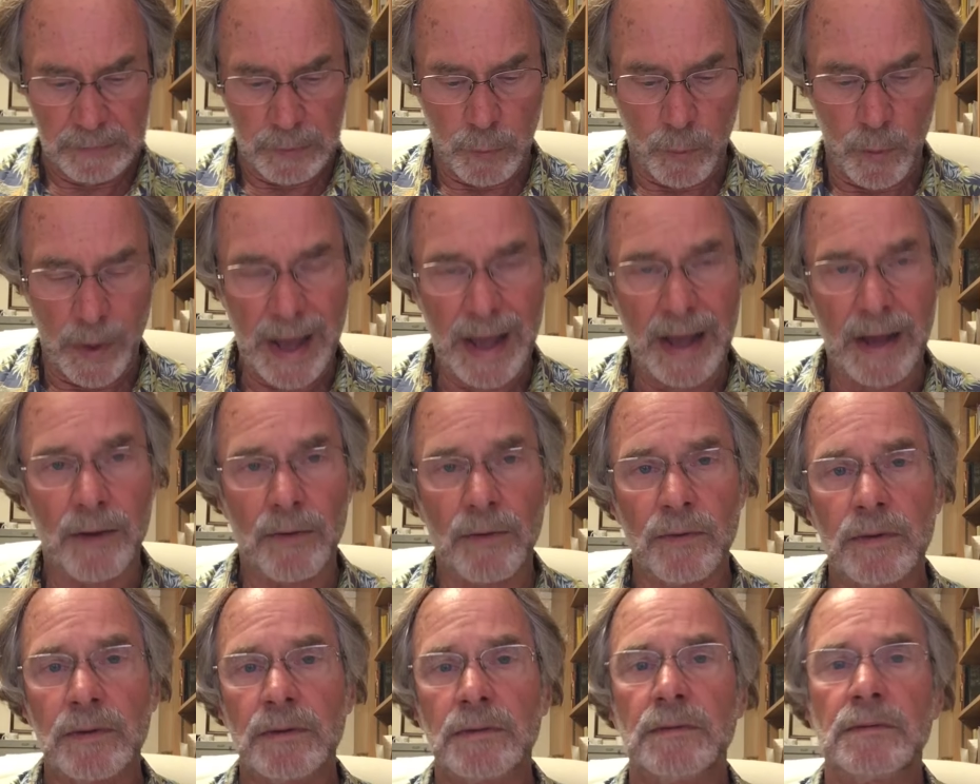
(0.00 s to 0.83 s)
Wow.
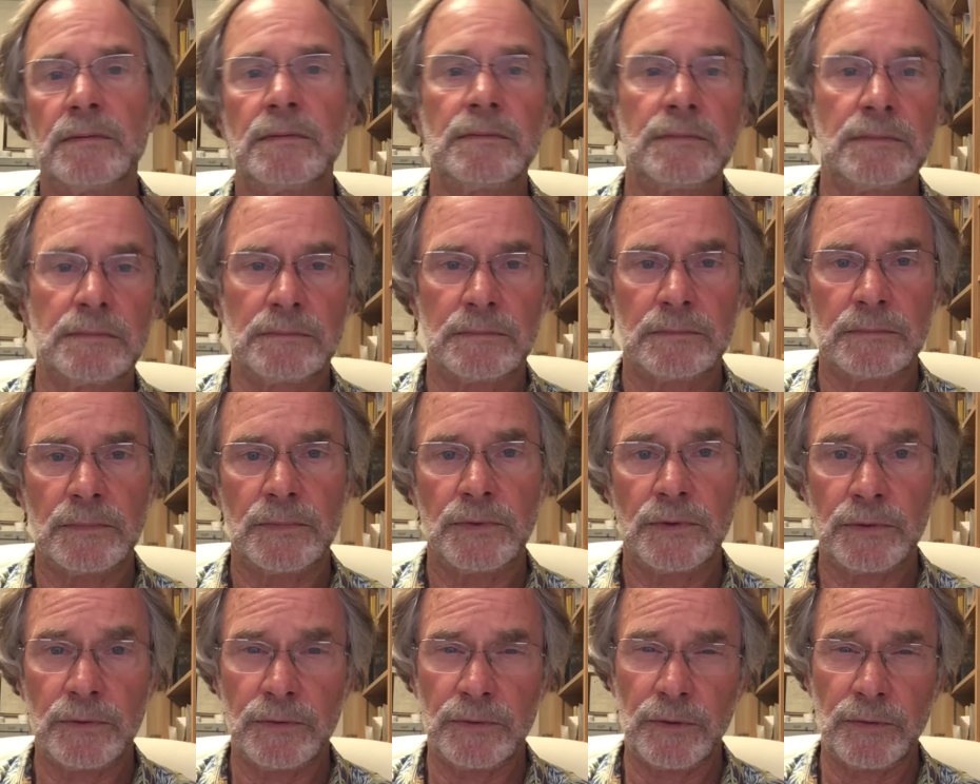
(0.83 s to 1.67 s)

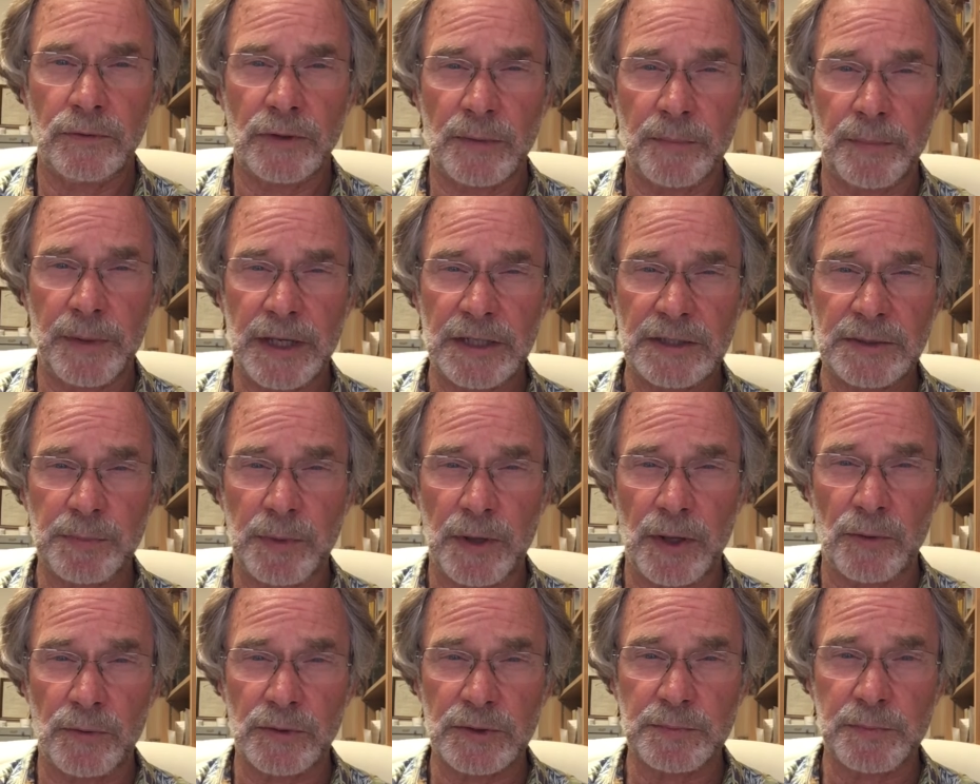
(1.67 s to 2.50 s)
Who knew that
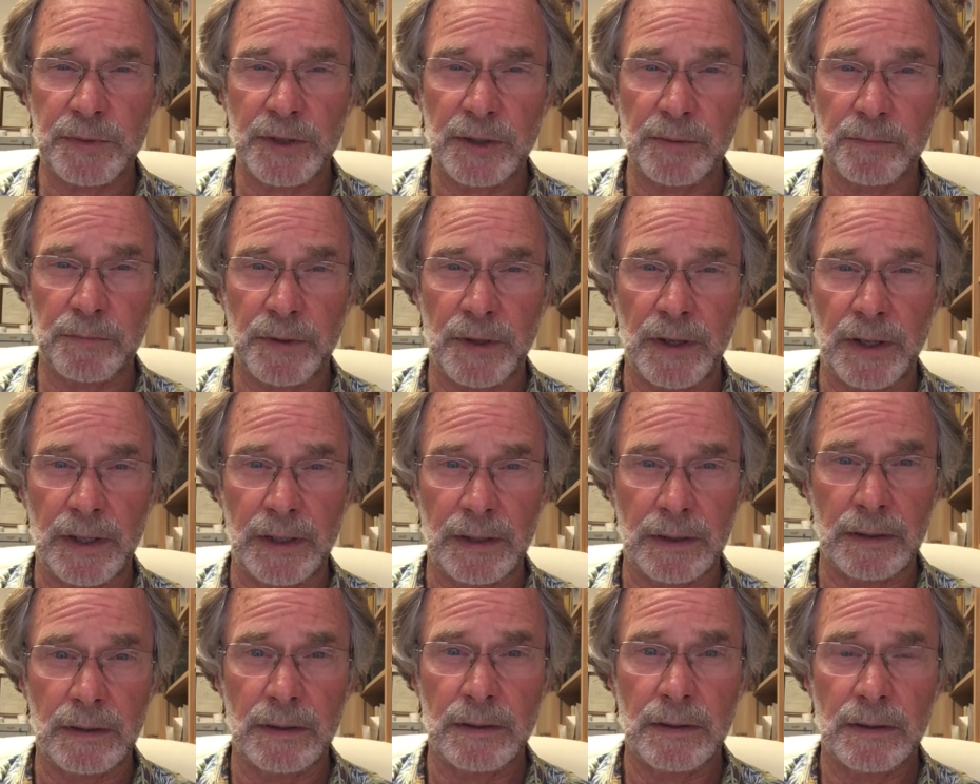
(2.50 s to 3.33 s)
baseball was being
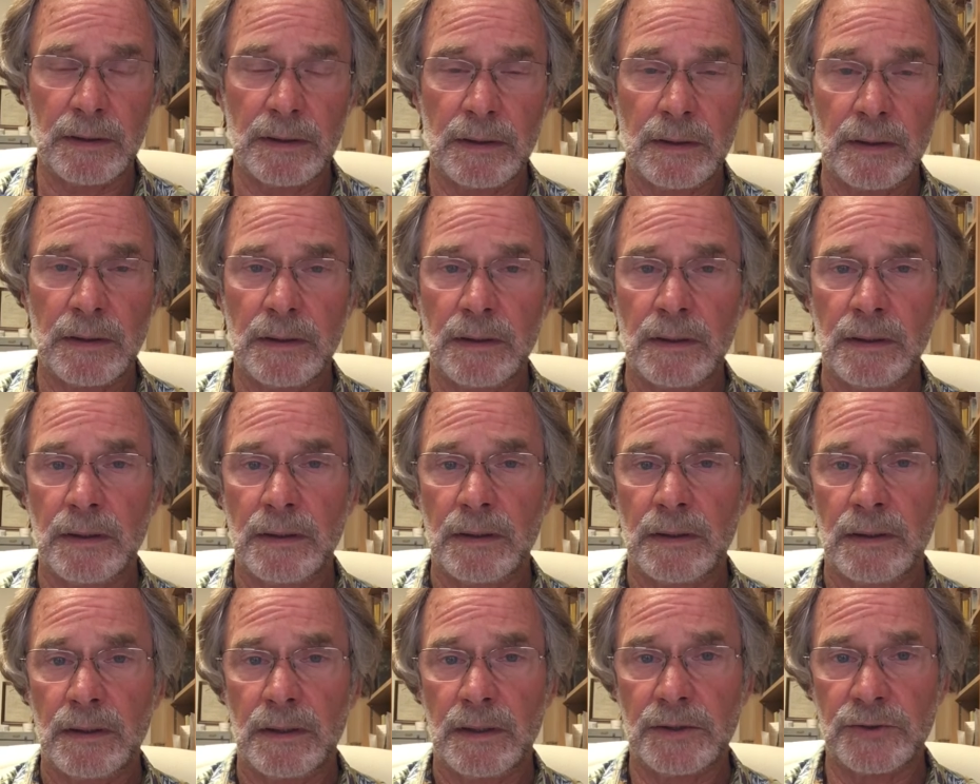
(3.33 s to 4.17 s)
played
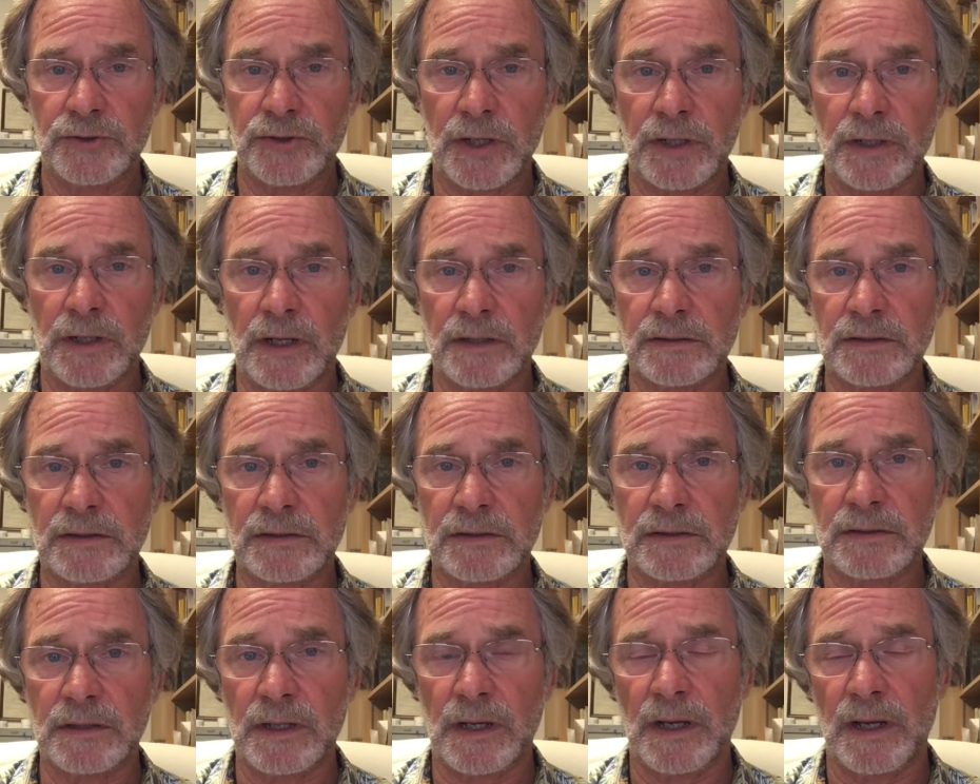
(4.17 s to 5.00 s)
in Jane
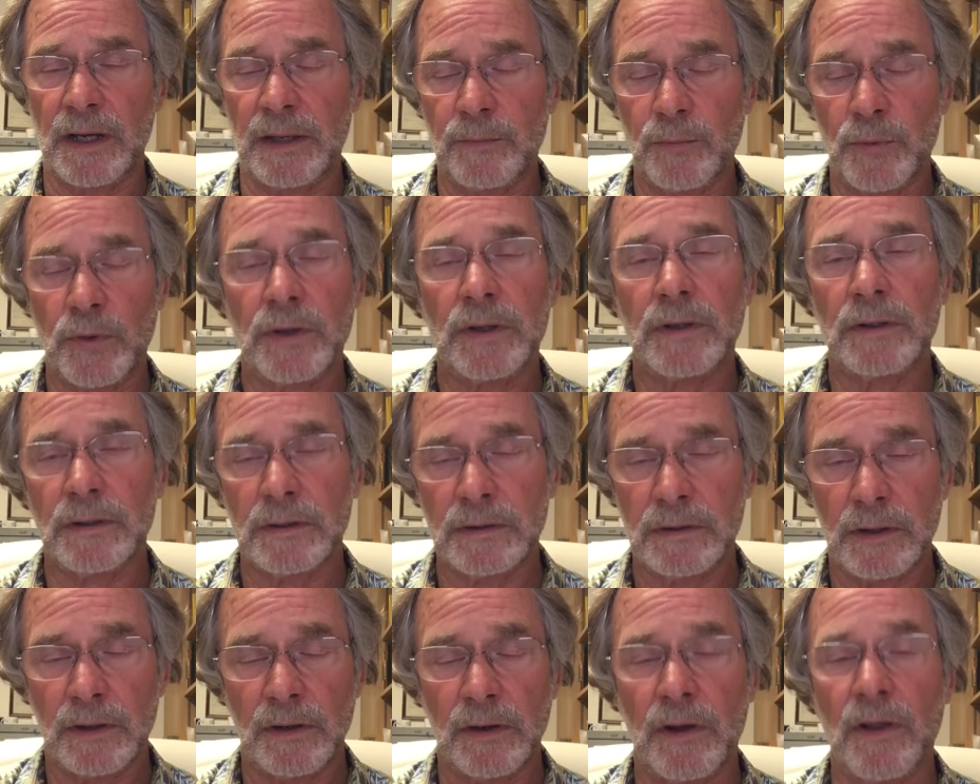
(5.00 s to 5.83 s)
Austen's time? Well,
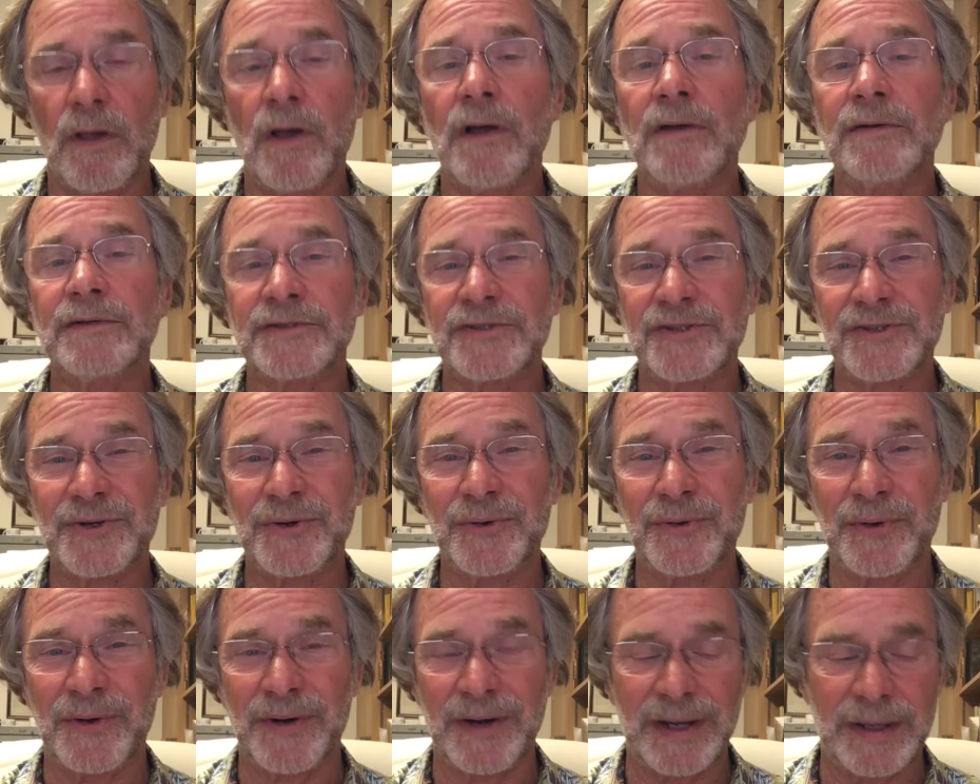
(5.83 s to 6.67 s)
long
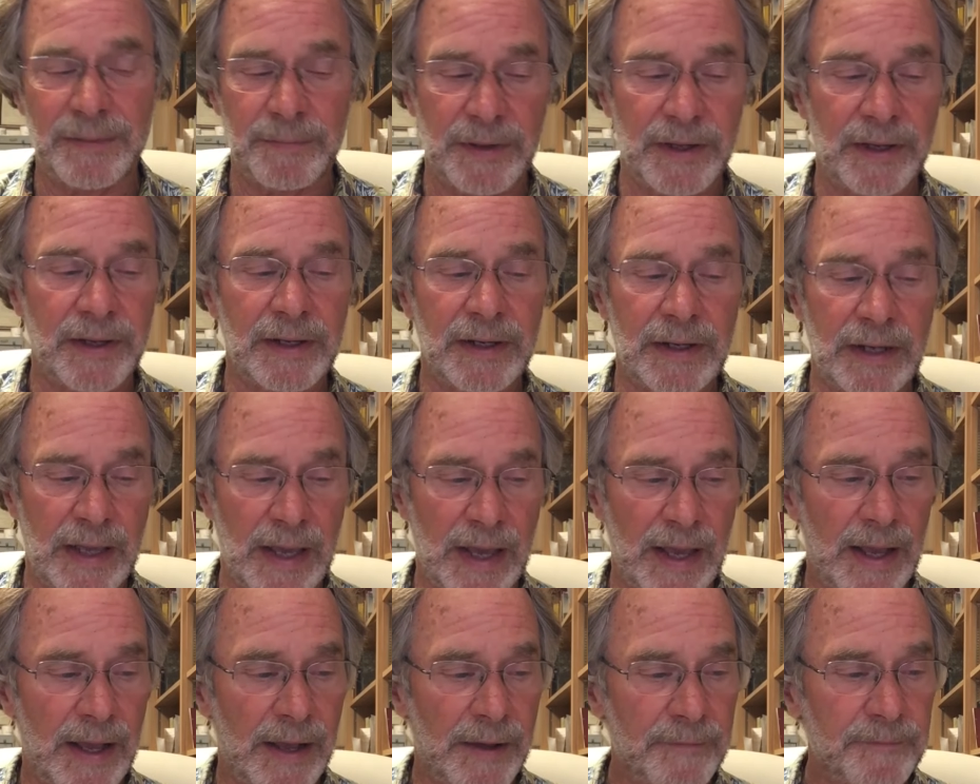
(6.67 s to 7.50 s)
story, but
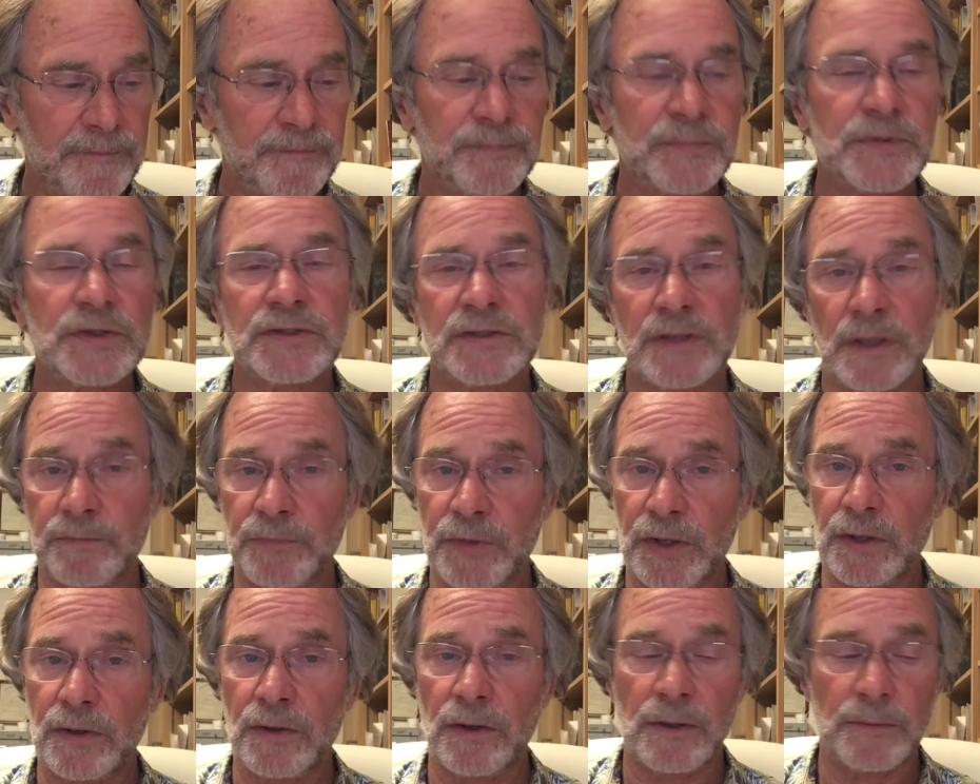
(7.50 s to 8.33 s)
yeah,
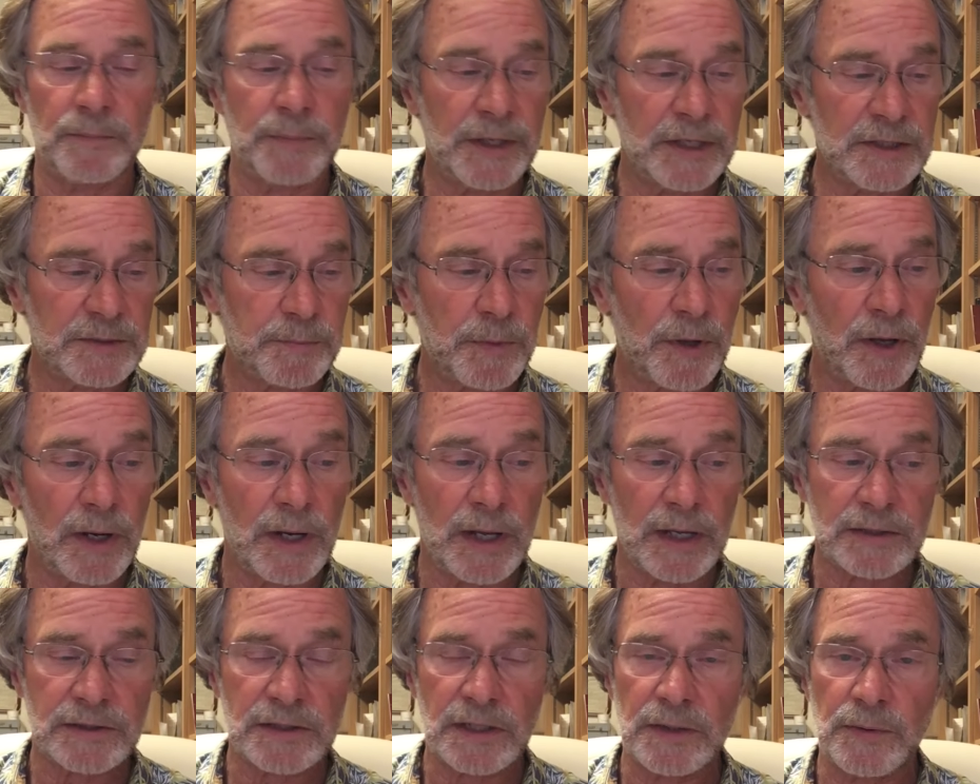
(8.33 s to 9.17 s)
something called
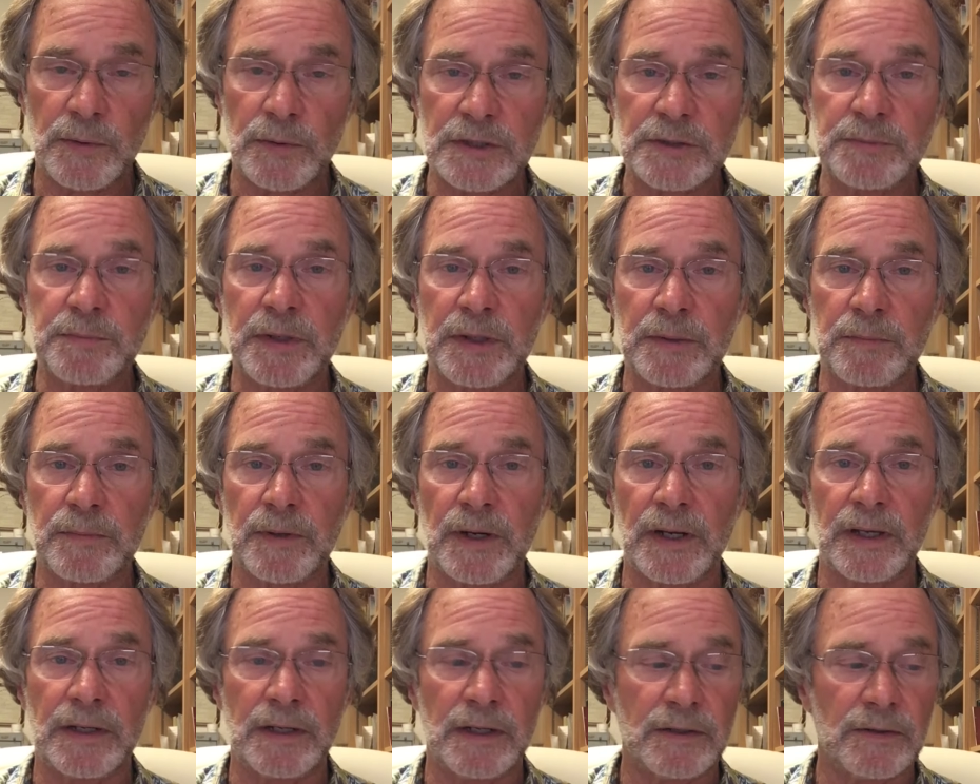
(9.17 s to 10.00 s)
baseball actually was being
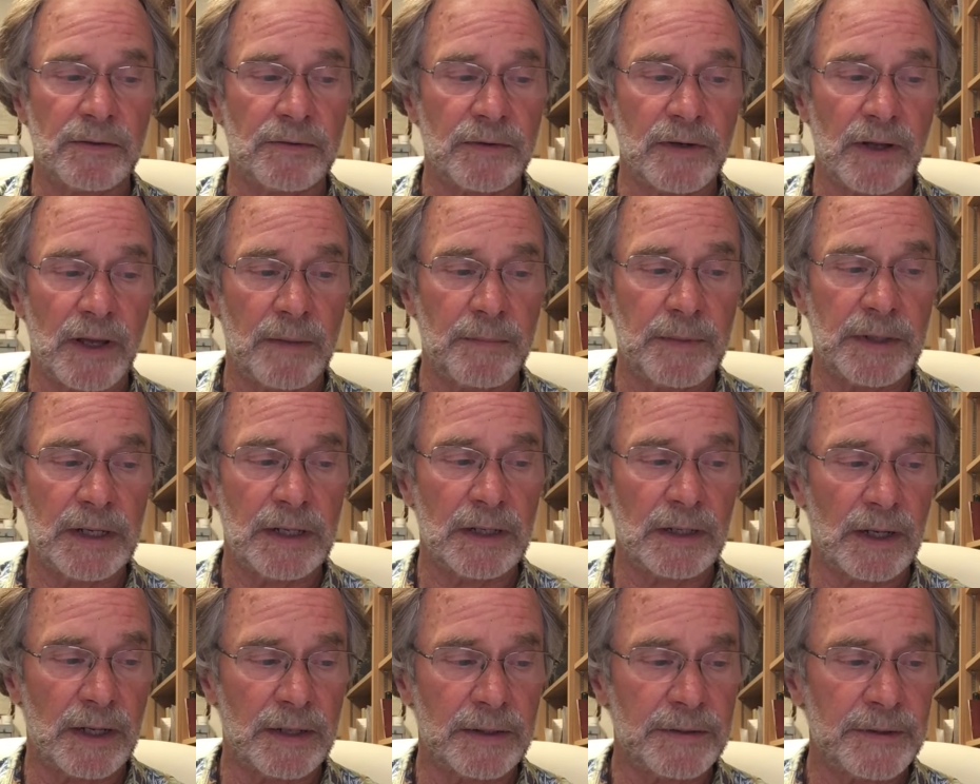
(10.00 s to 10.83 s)
played in her time in
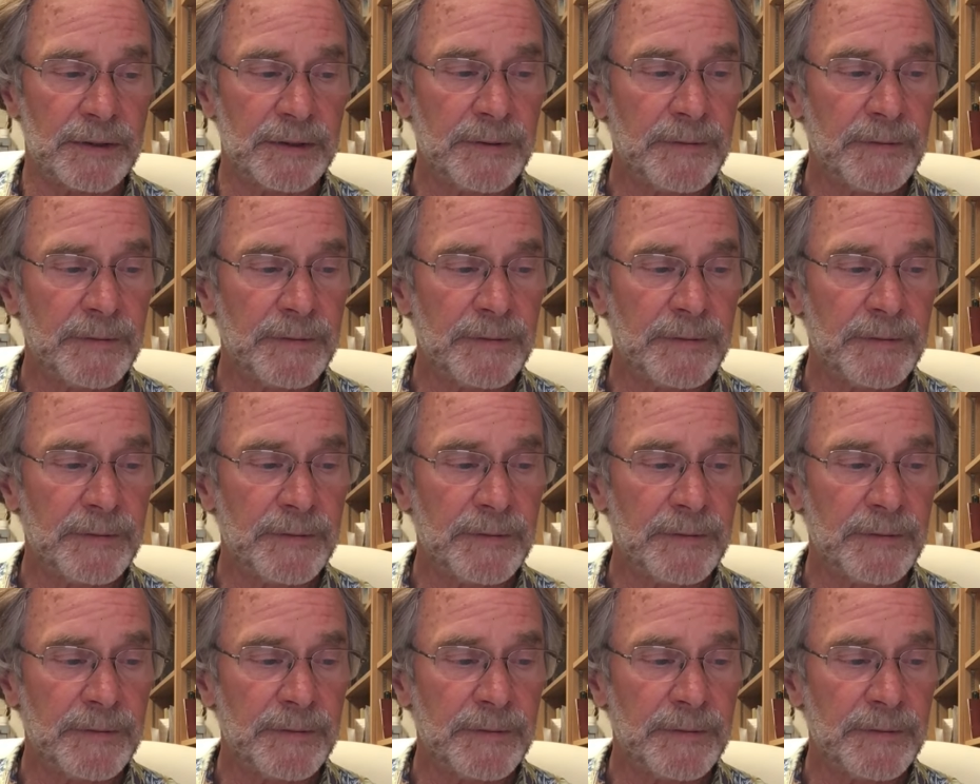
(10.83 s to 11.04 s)
England.